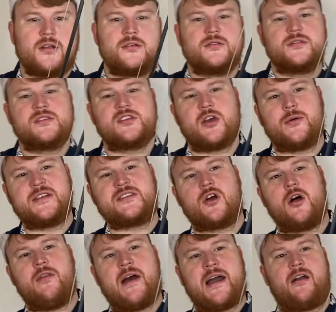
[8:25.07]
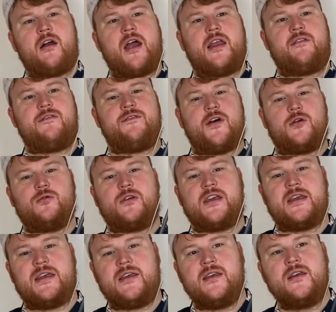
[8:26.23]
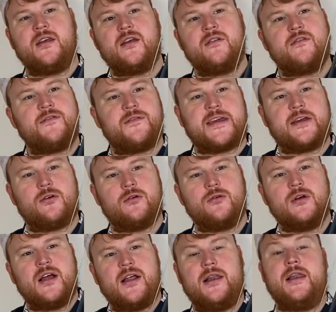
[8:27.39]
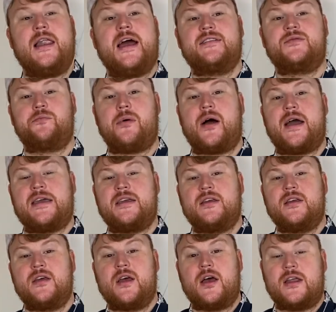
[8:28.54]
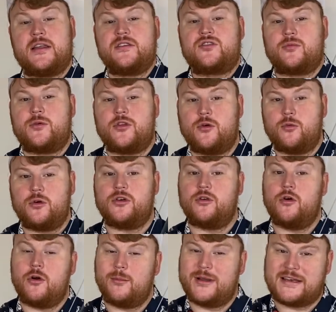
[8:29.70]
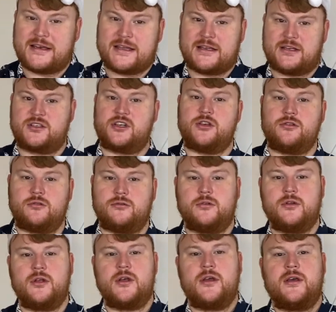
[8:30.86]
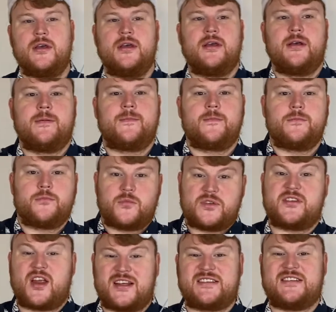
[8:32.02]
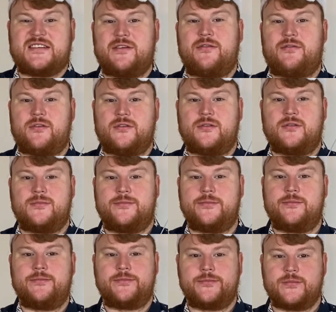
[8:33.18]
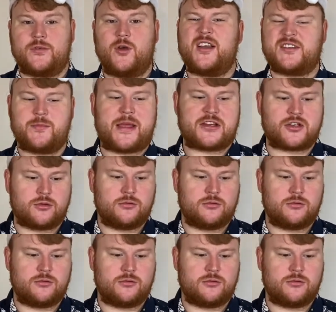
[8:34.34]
So it's got that kind of folky feel, led by an instrument that wouldn't normally lead a tune. It's nice and different, quite special.